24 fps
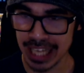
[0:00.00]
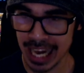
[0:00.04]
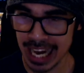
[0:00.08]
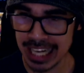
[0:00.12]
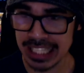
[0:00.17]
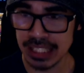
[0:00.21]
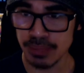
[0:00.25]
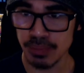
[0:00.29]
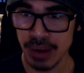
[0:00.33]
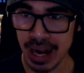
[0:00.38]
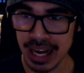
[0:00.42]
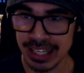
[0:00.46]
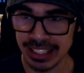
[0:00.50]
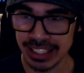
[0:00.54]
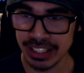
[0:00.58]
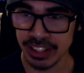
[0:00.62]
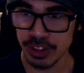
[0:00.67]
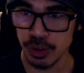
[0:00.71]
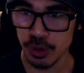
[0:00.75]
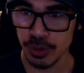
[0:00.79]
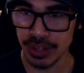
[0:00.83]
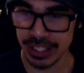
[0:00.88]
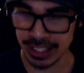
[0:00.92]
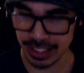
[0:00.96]
anybody
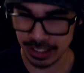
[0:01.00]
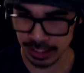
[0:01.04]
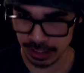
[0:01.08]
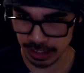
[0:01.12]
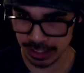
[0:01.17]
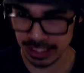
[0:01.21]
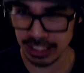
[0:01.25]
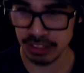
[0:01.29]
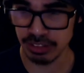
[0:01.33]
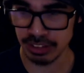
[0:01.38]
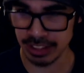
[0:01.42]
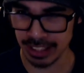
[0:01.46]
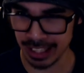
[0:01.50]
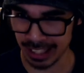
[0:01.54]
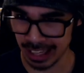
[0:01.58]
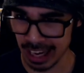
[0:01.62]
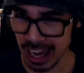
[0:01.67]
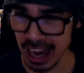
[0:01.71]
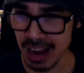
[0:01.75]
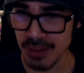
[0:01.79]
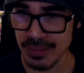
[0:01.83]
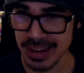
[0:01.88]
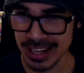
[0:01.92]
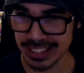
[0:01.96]
who can leave in the
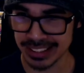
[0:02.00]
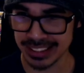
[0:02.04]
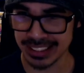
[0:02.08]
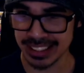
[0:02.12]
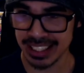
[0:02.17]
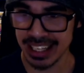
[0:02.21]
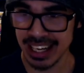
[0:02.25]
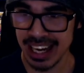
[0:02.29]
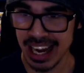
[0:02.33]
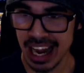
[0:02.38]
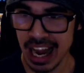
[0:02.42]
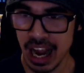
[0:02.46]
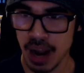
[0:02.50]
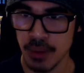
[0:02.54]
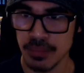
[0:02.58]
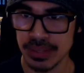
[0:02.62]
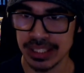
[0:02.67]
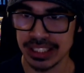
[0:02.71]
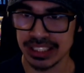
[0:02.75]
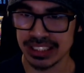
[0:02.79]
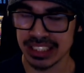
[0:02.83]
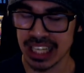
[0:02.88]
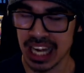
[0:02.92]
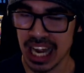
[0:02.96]
comments how
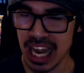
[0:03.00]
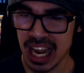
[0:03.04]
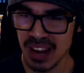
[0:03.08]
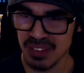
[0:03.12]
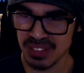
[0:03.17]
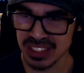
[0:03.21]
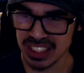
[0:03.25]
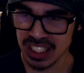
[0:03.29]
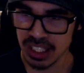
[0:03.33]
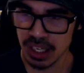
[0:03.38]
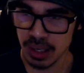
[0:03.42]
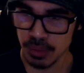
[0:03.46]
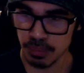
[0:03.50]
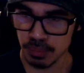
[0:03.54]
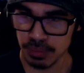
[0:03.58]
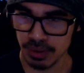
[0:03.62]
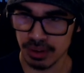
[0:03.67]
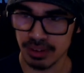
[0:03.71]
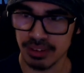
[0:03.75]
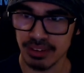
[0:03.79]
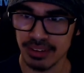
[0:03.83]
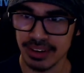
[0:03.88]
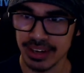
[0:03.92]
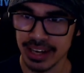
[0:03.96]
many times
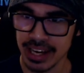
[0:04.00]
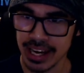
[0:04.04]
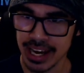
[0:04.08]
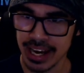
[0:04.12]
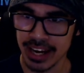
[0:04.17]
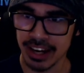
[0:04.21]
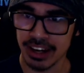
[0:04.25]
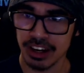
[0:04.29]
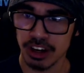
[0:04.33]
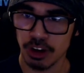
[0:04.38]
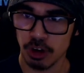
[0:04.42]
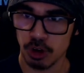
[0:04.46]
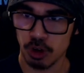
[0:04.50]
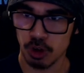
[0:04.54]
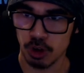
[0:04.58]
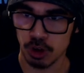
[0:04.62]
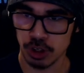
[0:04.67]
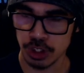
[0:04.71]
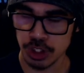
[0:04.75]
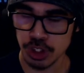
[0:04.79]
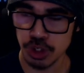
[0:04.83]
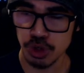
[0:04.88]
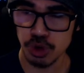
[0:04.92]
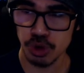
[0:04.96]
Burger King
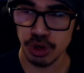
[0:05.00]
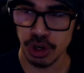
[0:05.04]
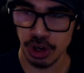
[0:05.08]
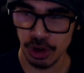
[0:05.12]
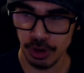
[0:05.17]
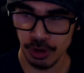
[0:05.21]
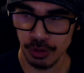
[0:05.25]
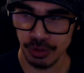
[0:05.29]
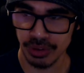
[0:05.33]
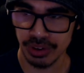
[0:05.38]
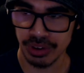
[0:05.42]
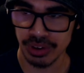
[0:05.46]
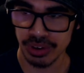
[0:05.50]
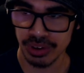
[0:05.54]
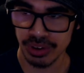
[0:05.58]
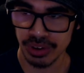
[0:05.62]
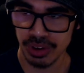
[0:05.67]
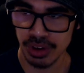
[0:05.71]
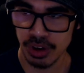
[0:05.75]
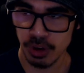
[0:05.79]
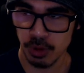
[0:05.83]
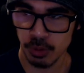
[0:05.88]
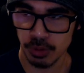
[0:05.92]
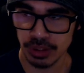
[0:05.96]
or New Coke
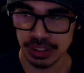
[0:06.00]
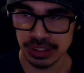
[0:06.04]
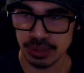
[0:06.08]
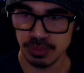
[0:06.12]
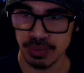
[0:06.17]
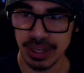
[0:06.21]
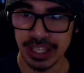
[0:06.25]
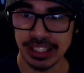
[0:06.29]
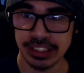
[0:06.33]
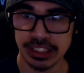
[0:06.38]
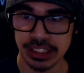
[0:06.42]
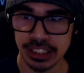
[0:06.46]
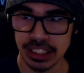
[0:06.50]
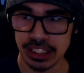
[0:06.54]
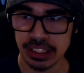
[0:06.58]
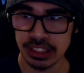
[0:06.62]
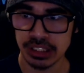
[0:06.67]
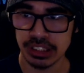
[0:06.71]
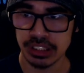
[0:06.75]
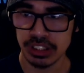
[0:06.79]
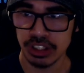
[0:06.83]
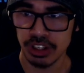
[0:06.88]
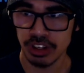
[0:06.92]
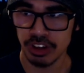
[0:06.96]
was
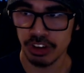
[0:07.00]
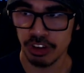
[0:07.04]
mentioned